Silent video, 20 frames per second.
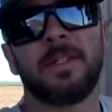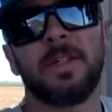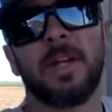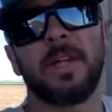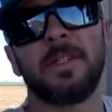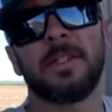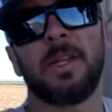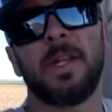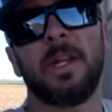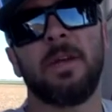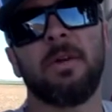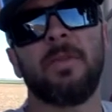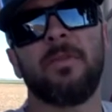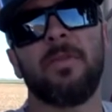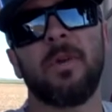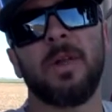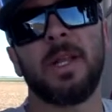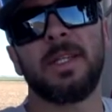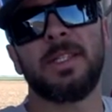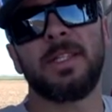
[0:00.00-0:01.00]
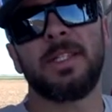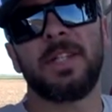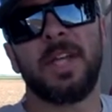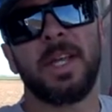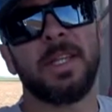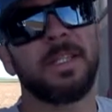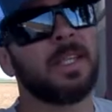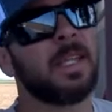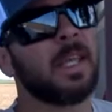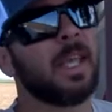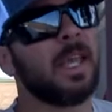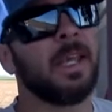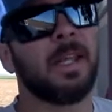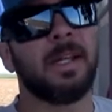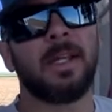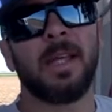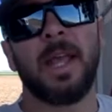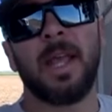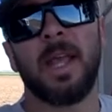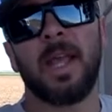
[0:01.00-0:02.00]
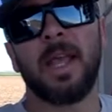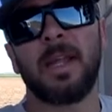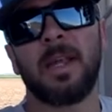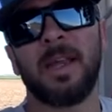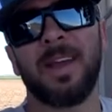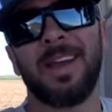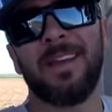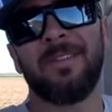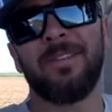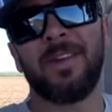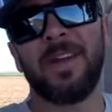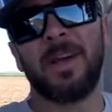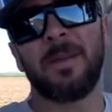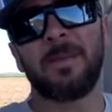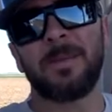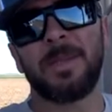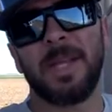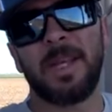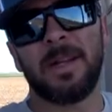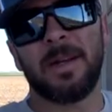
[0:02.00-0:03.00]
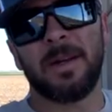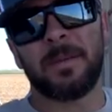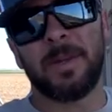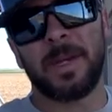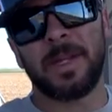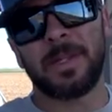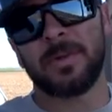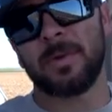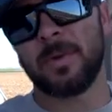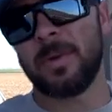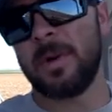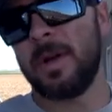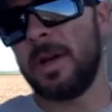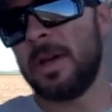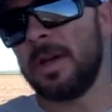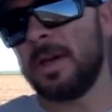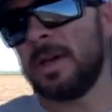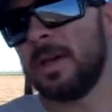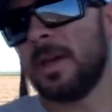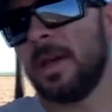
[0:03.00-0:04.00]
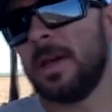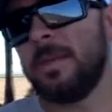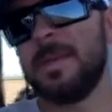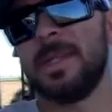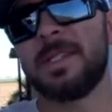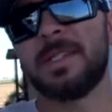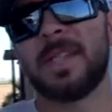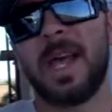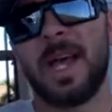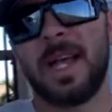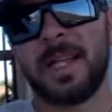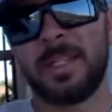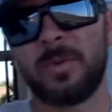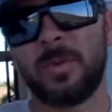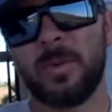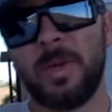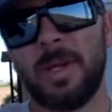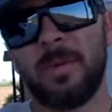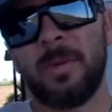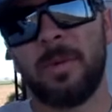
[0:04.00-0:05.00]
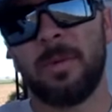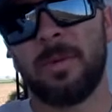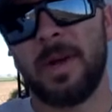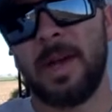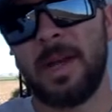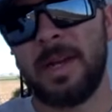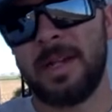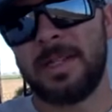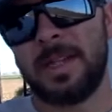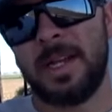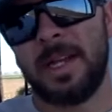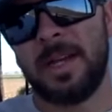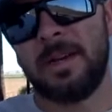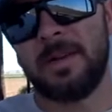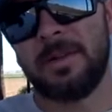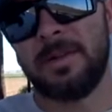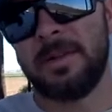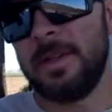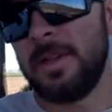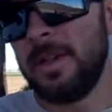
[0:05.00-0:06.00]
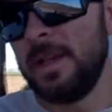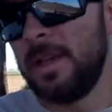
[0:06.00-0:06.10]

Justin here with Four Lazy J's again and I have an update on my truck. I missed last week, we were out of town